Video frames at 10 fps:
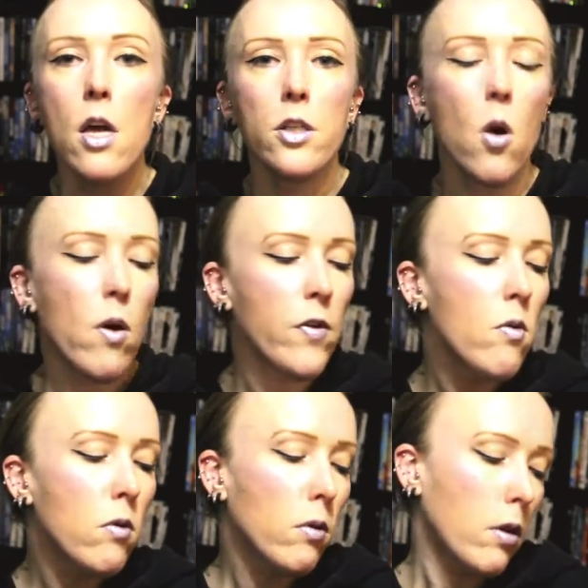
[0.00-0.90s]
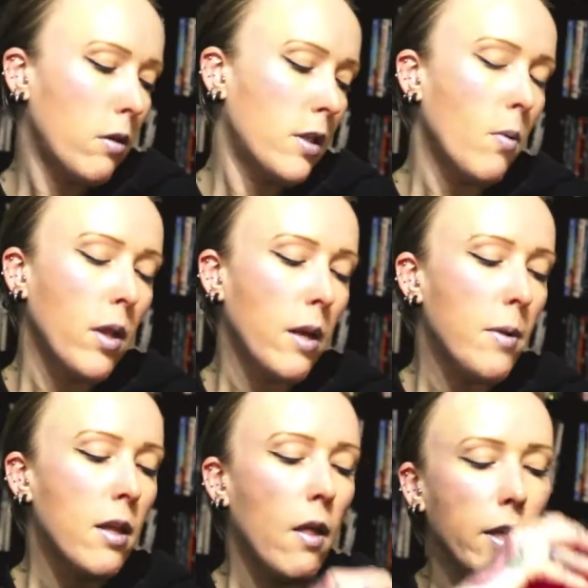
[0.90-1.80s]
So if you, someone like
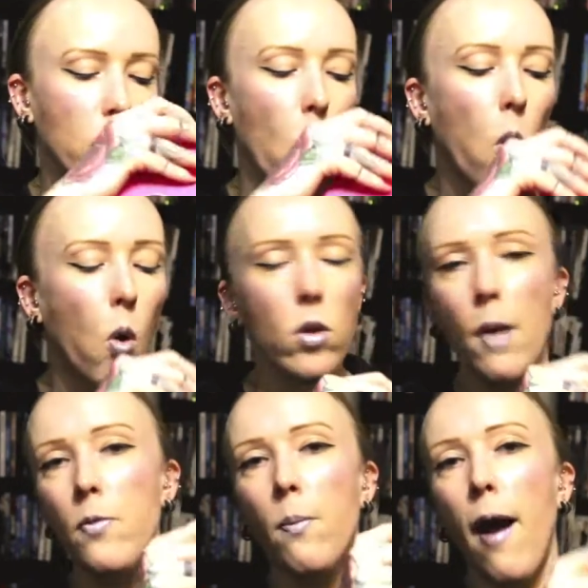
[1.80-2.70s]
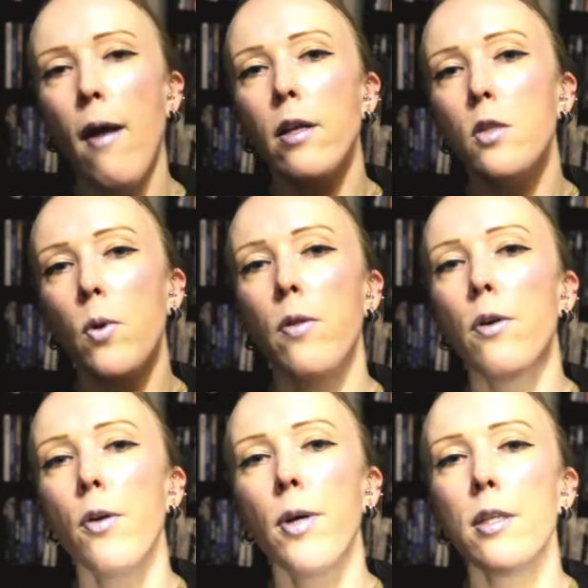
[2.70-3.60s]
me that likes to hold up their palettes when
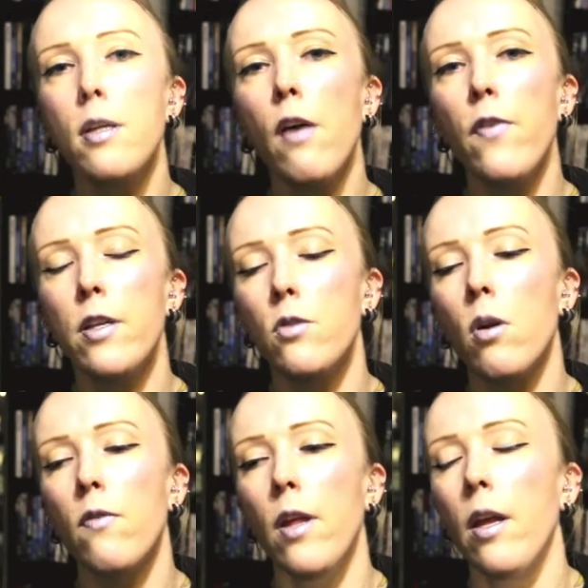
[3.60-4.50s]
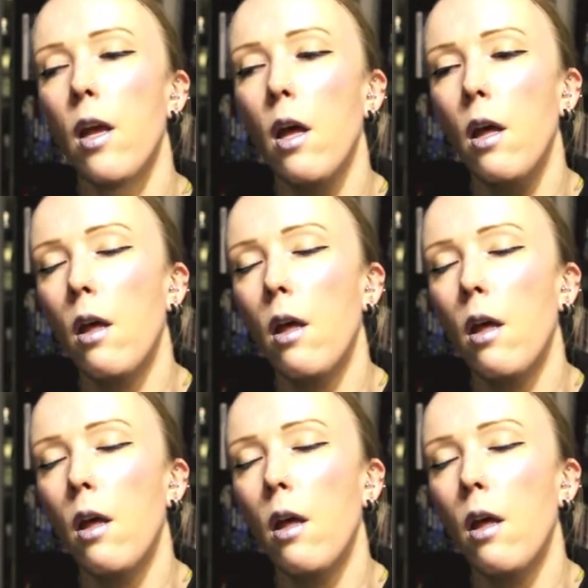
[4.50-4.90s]
they're doing stuff, it's sort of like,